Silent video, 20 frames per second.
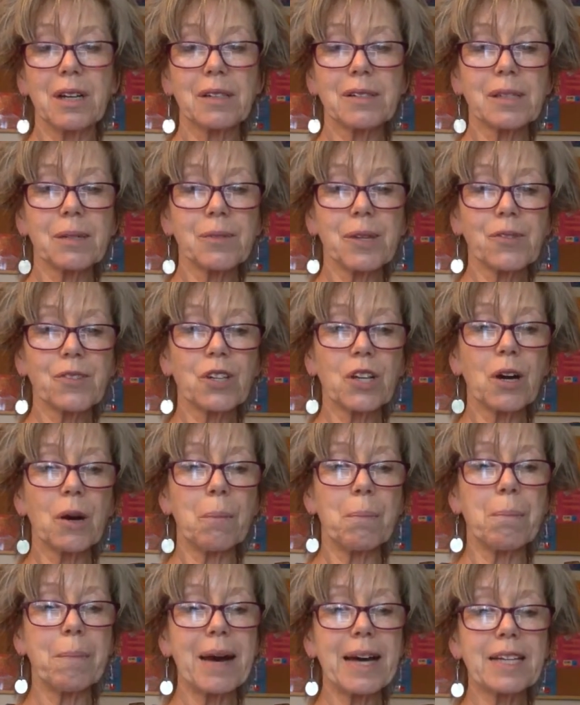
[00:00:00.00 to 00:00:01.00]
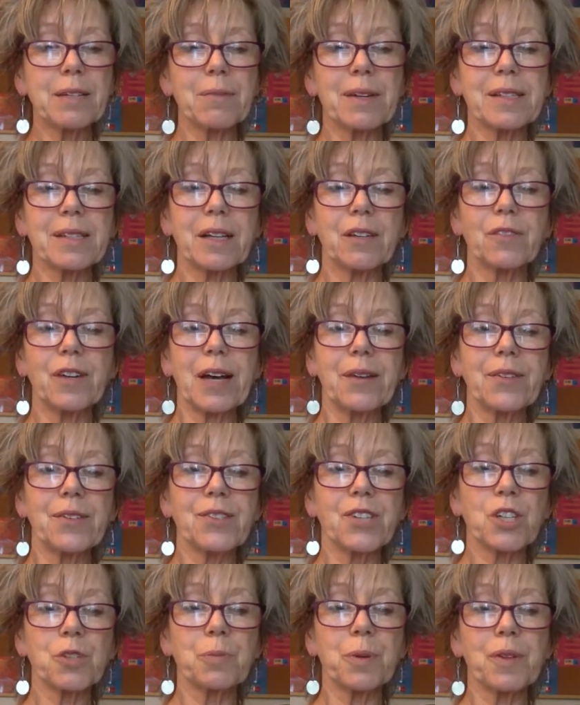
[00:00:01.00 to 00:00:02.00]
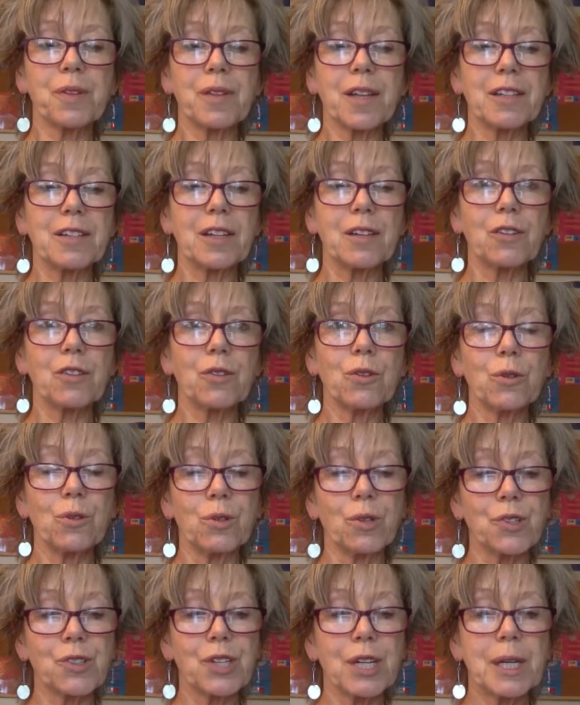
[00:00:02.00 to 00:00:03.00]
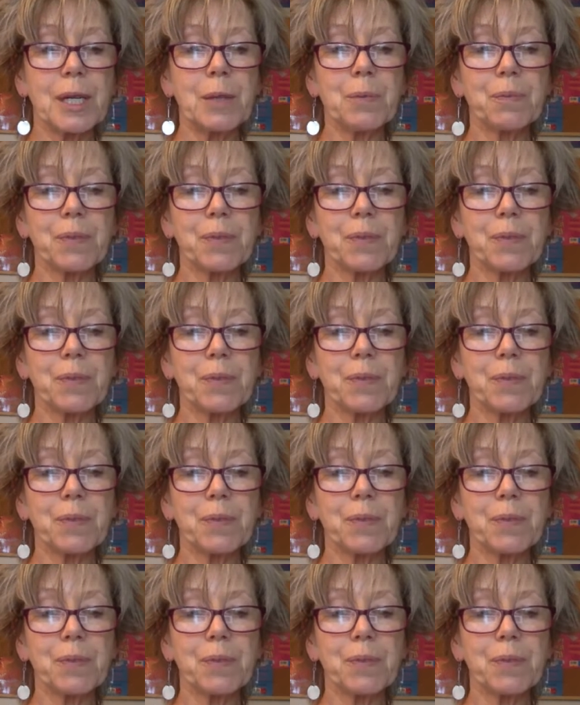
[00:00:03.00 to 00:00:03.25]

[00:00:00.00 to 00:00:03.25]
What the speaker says: Sometimes I got mad at myself for having such pathetic thoughts,